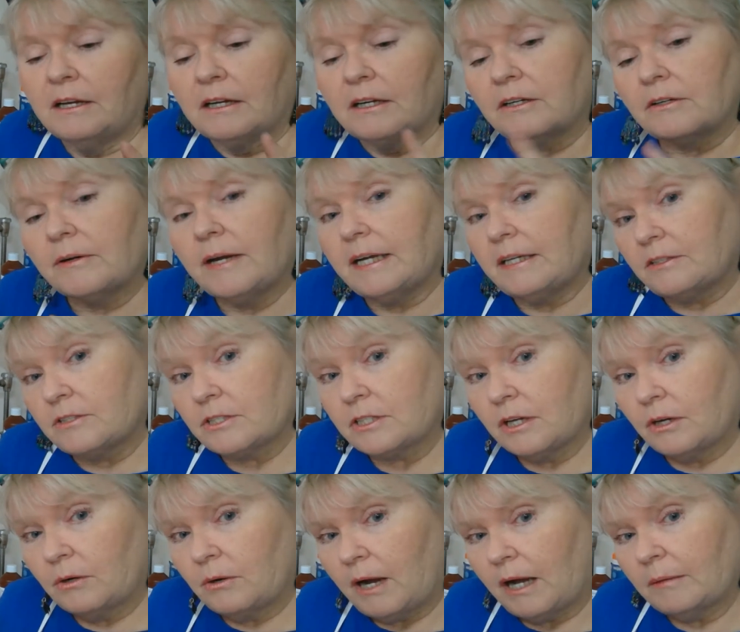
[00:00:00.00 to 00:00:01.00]
All right,
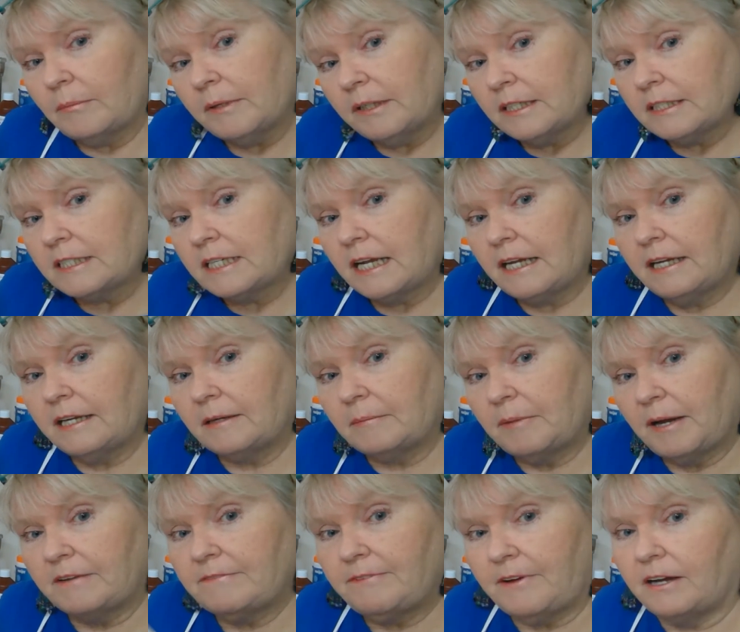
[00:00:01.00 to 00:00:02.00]
so I'm going to take
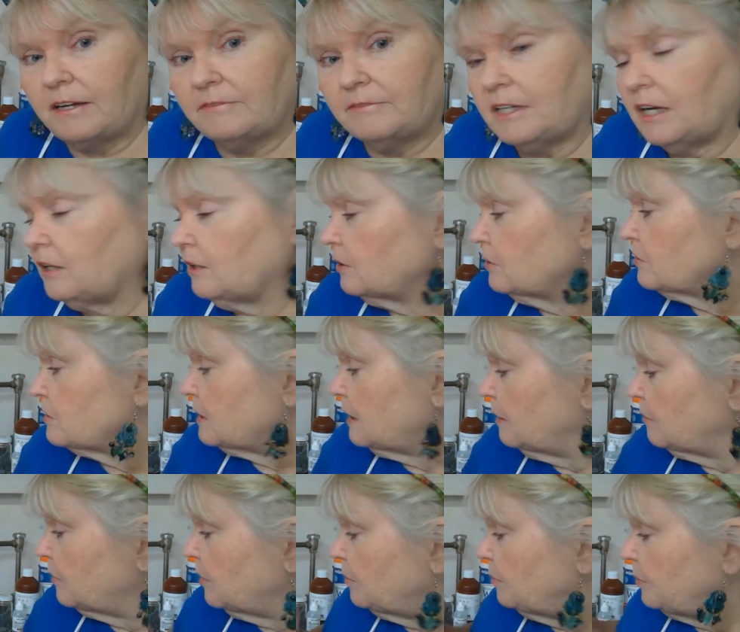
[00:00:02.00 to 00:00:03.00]
my $5 and
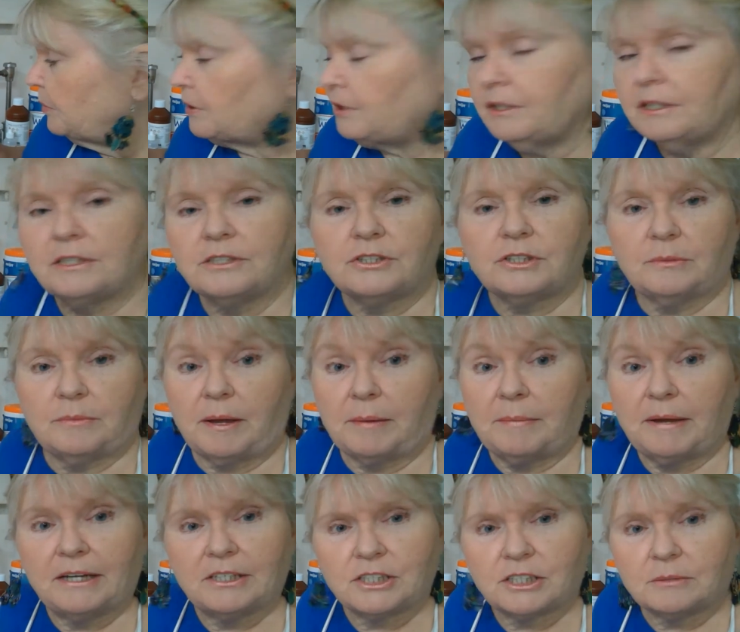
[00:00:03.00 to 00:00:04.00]
I'm going to put it into my
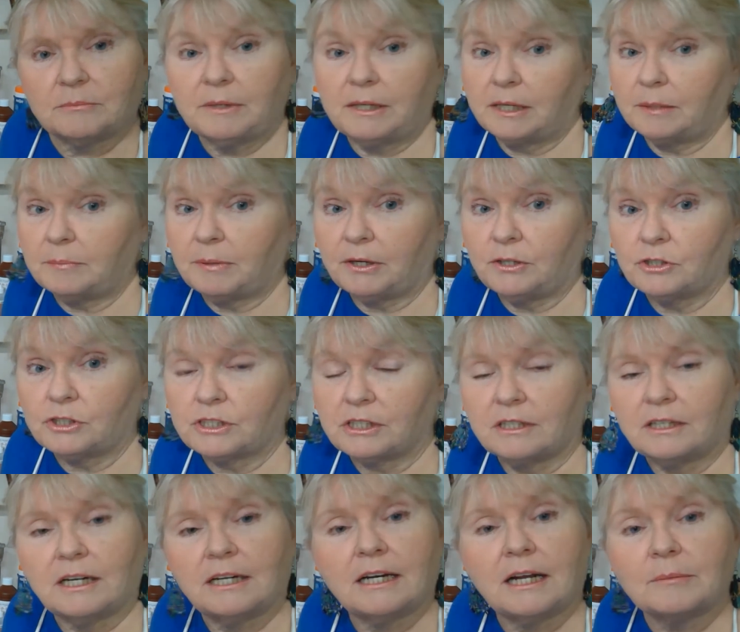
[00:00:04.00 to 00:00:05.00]
magic money
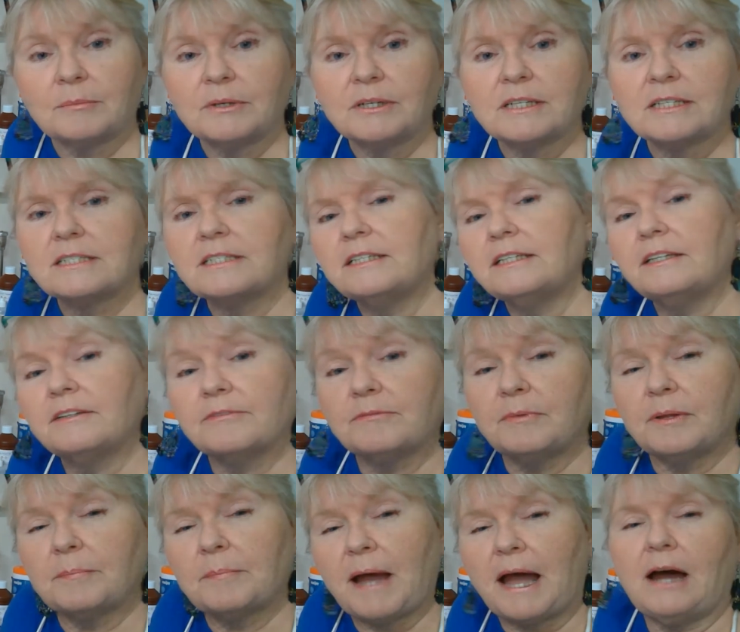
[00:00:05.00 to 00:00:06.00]
potion, and I'm going to see if
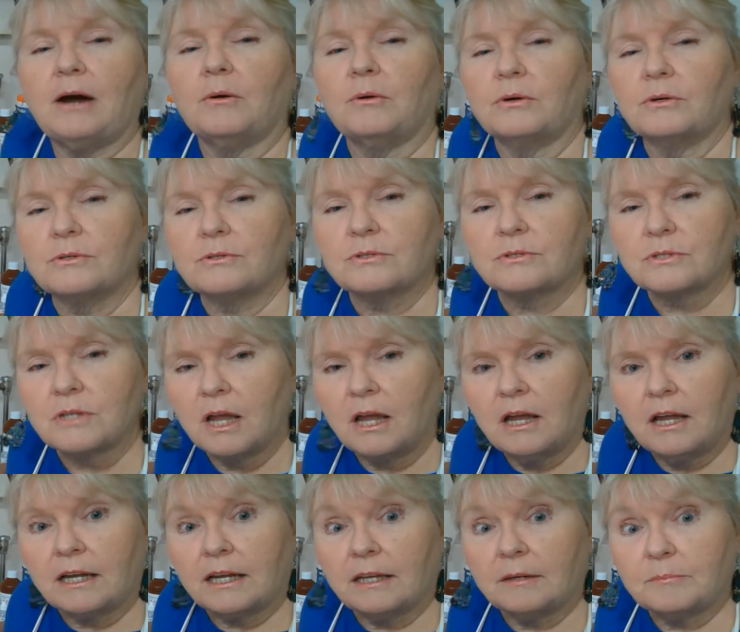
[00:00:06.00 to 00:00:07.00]
the powers
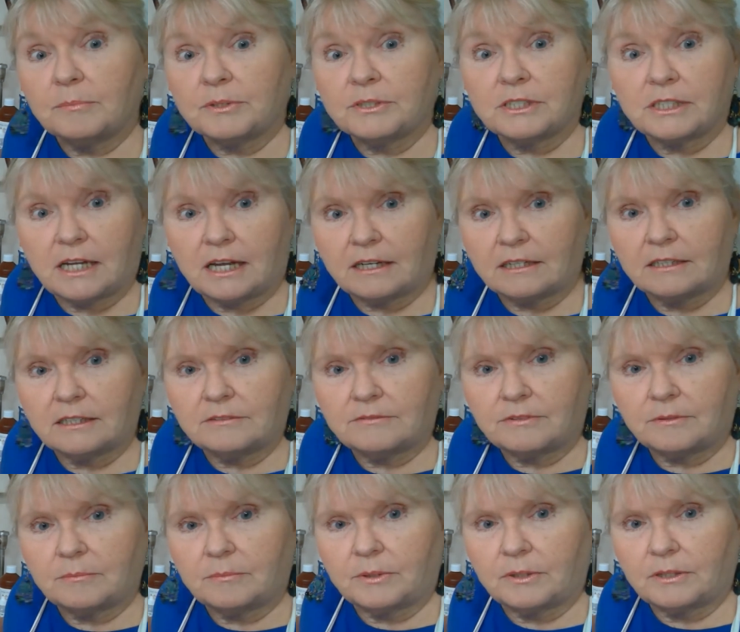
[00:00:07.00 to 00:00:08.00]
can protect it
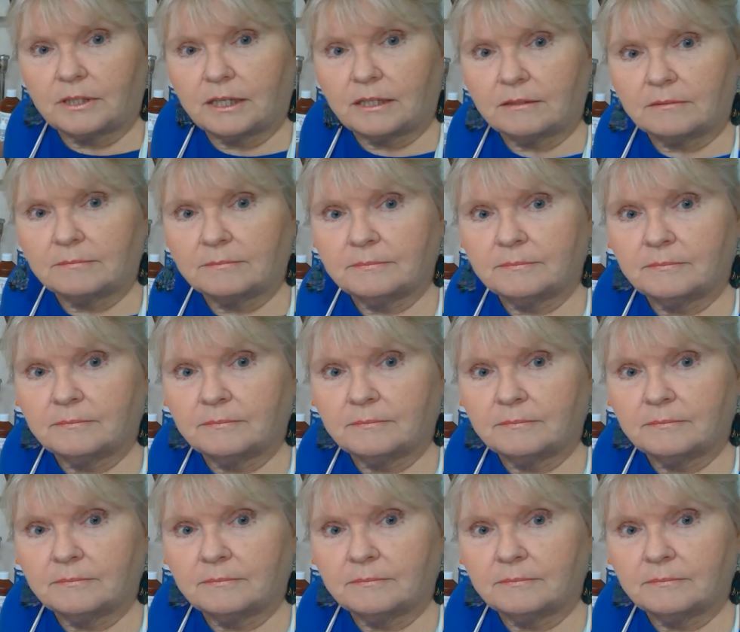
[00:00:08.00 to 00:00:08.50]
from burning.